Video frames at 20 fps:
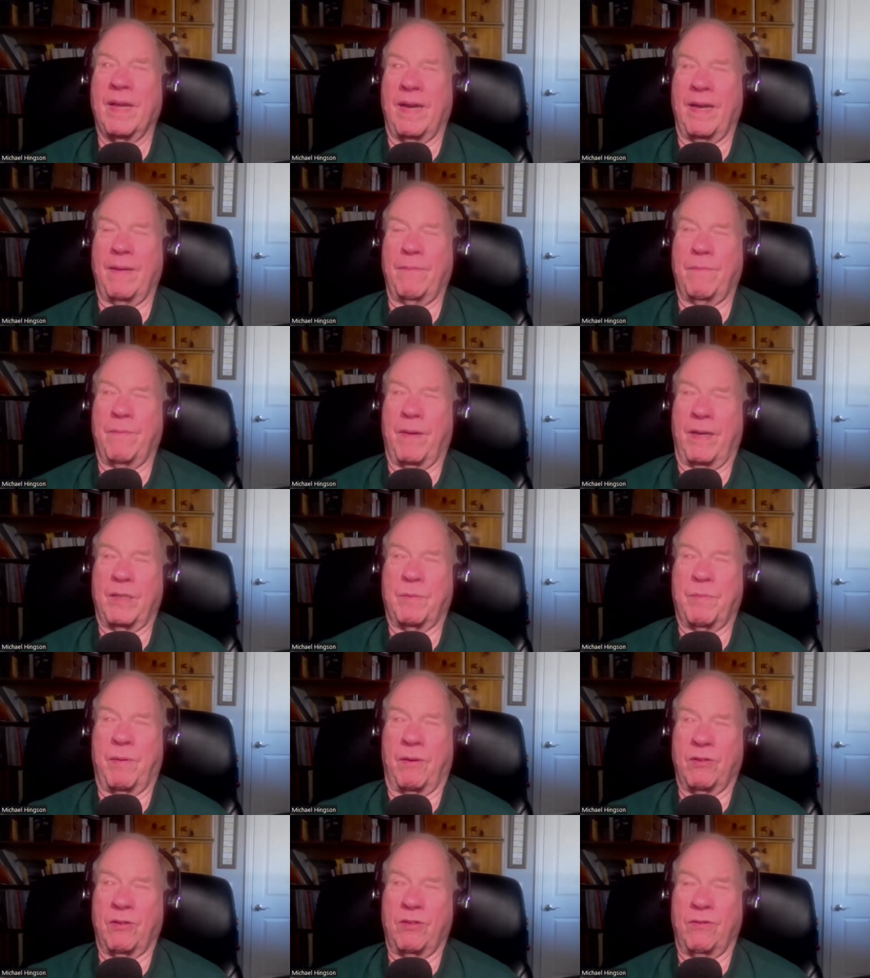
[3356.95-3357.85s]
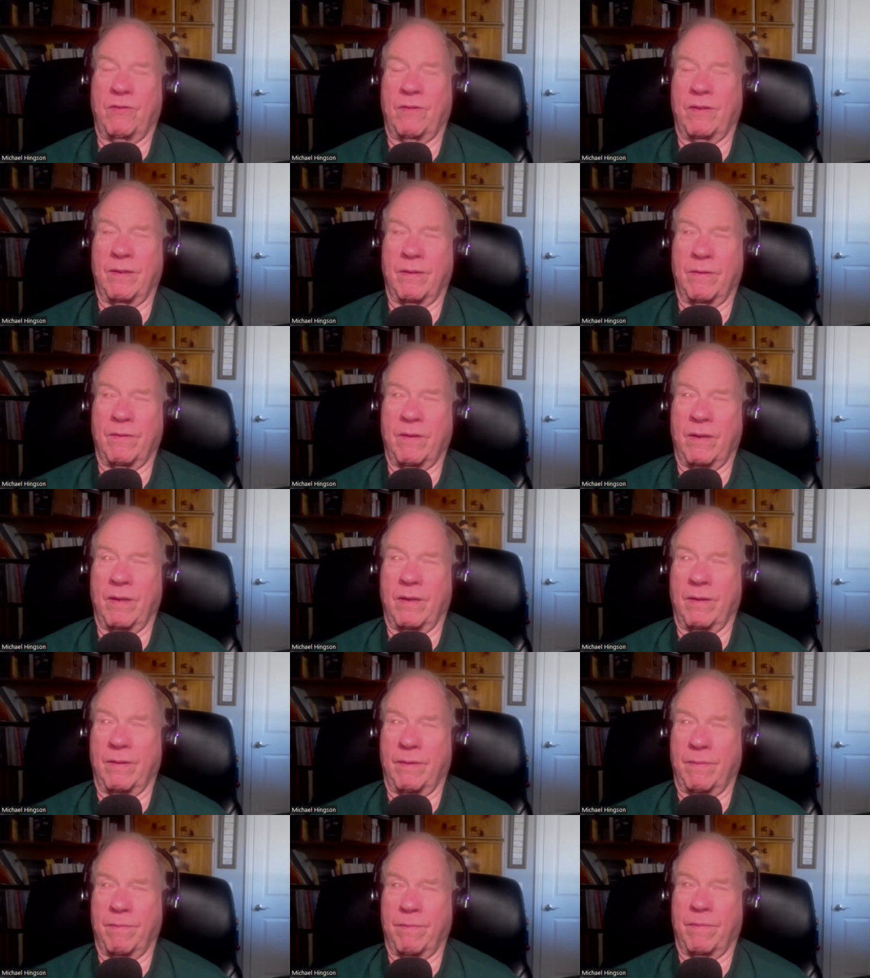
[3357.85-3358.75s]
I, I spoke to a
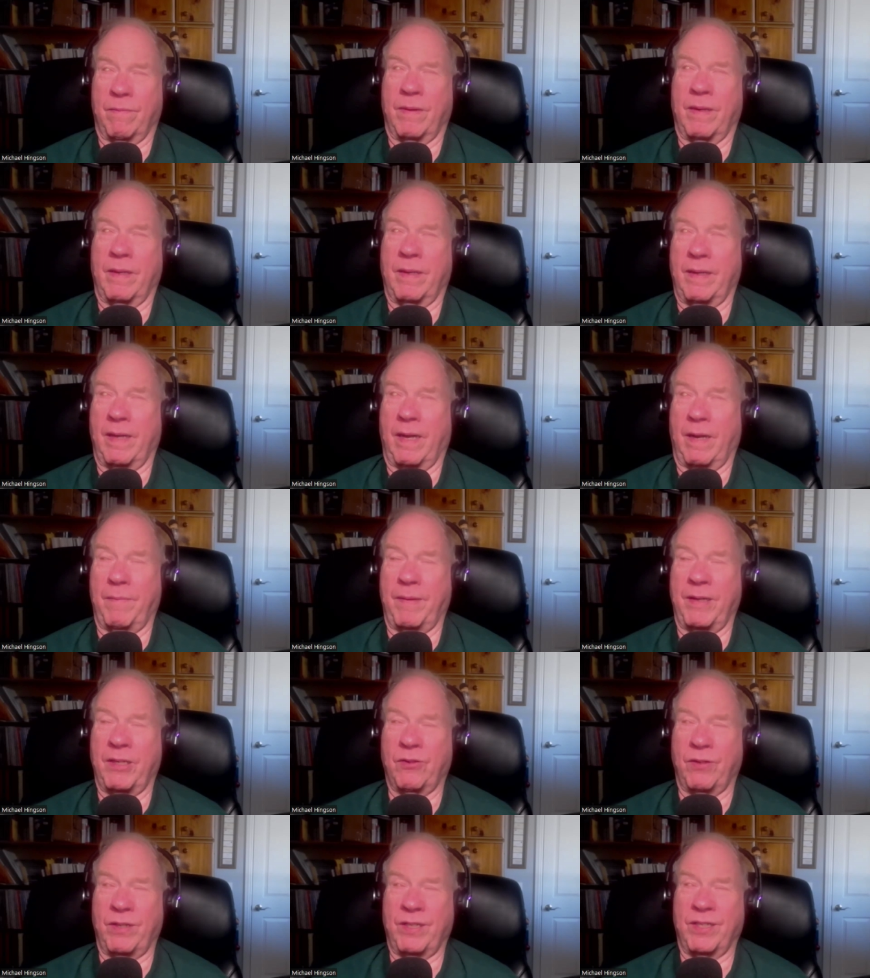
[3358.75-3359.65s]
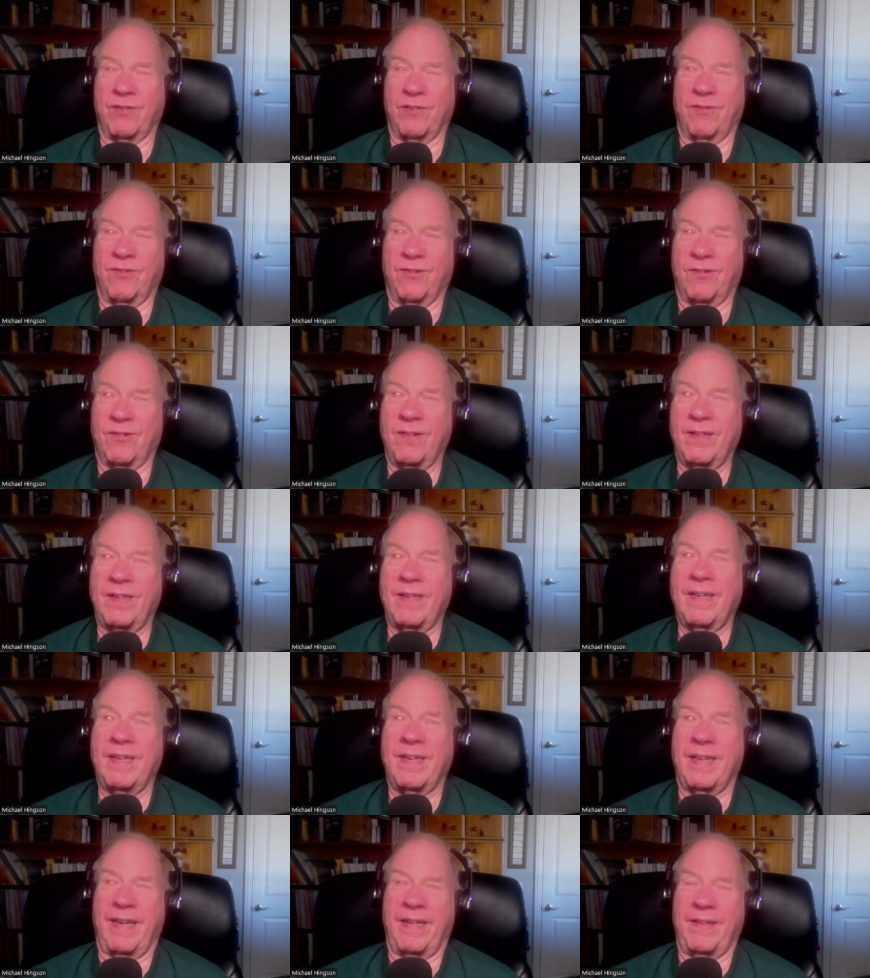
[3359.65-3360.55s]
um, an elementary school,
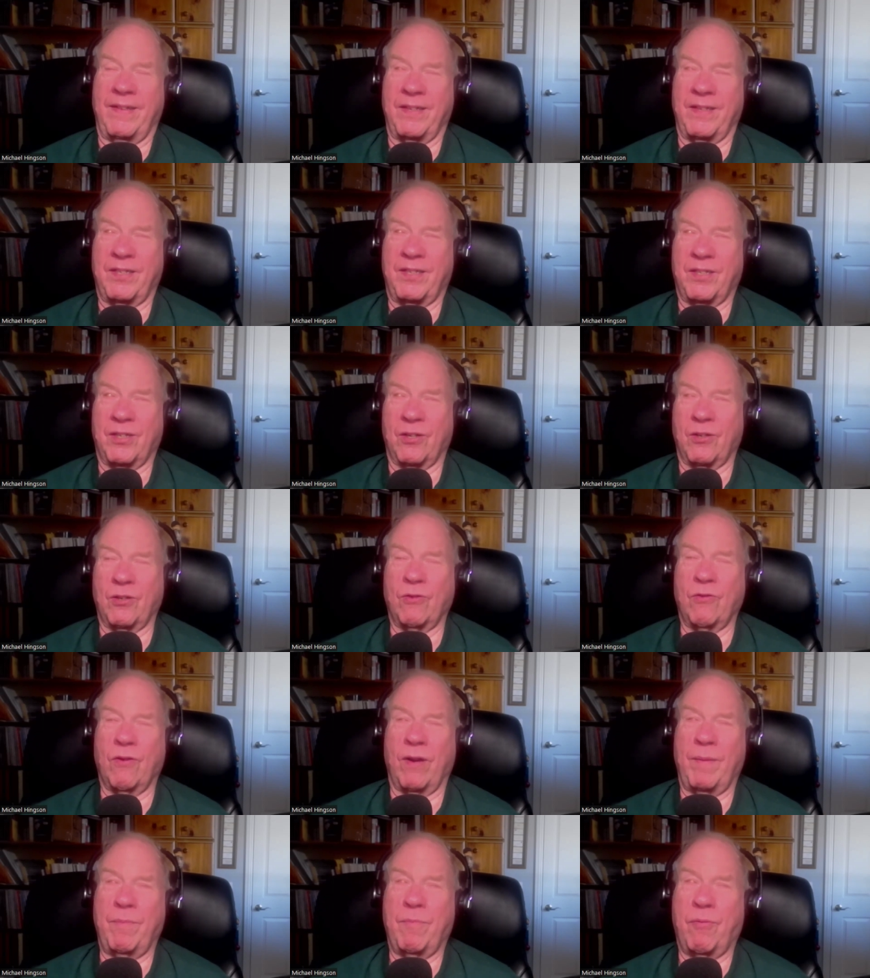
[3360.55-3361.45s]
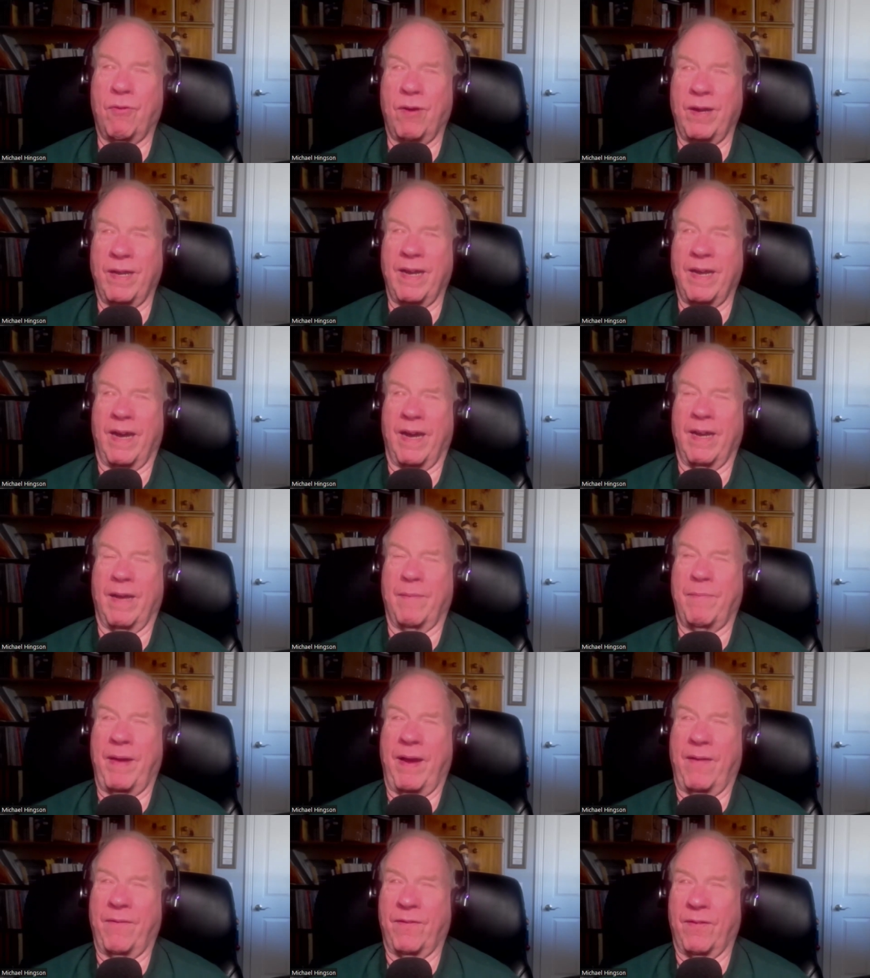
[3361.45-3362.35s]
and this third grade boy got
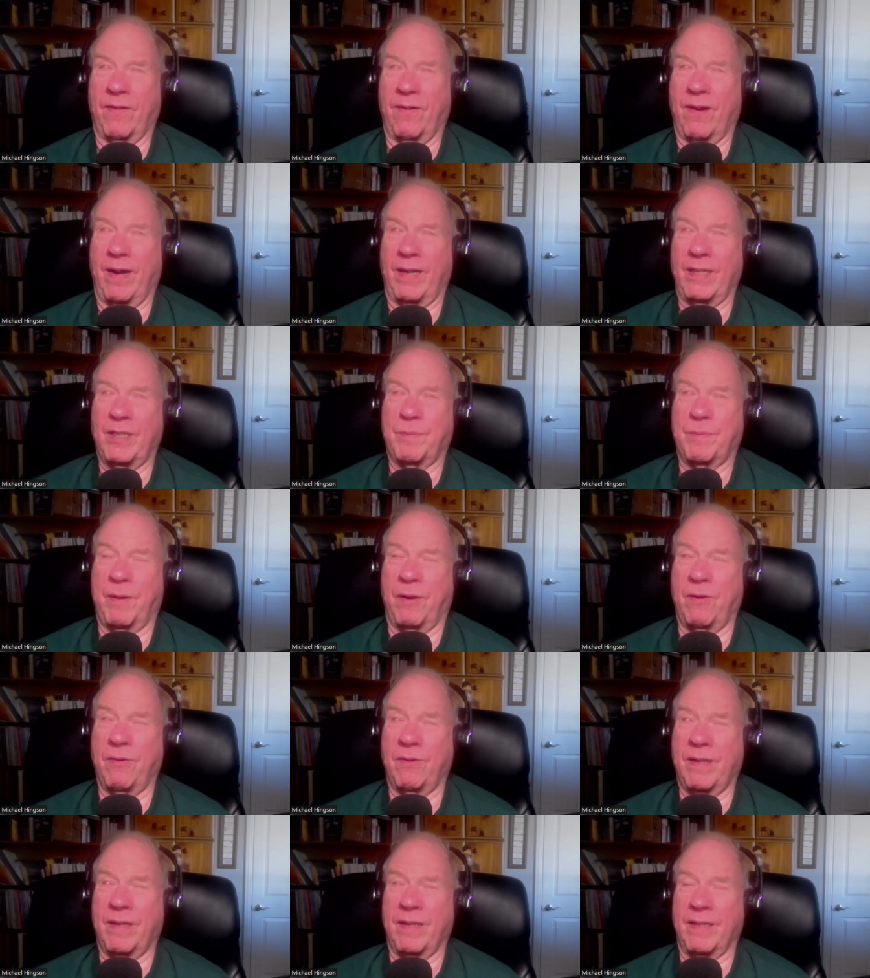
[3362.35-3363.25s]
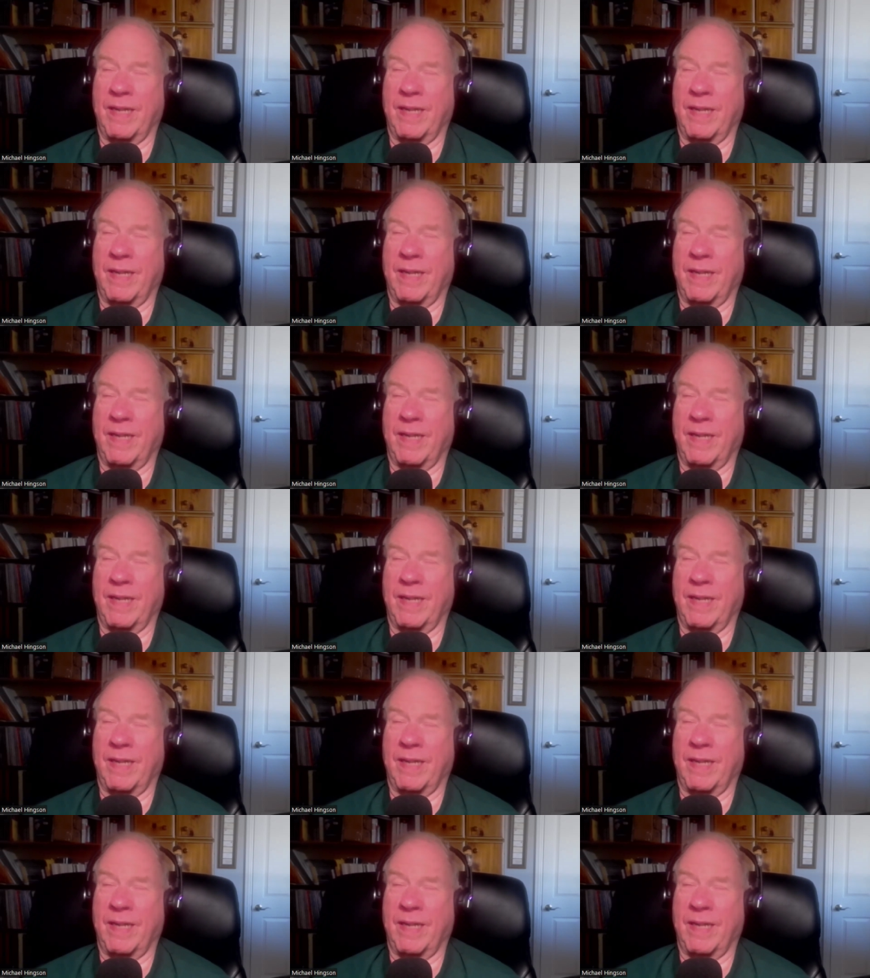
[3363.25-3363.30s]
up after I spoke